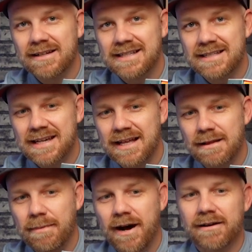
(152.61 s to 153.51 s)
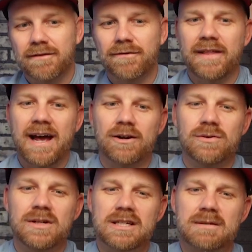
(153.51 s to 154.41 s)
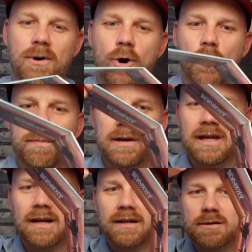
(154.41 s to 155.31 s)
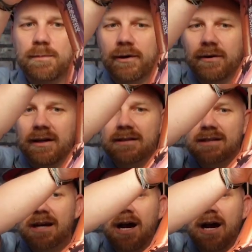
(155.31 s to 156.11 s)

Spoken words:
inside the box for that crisp opening experience.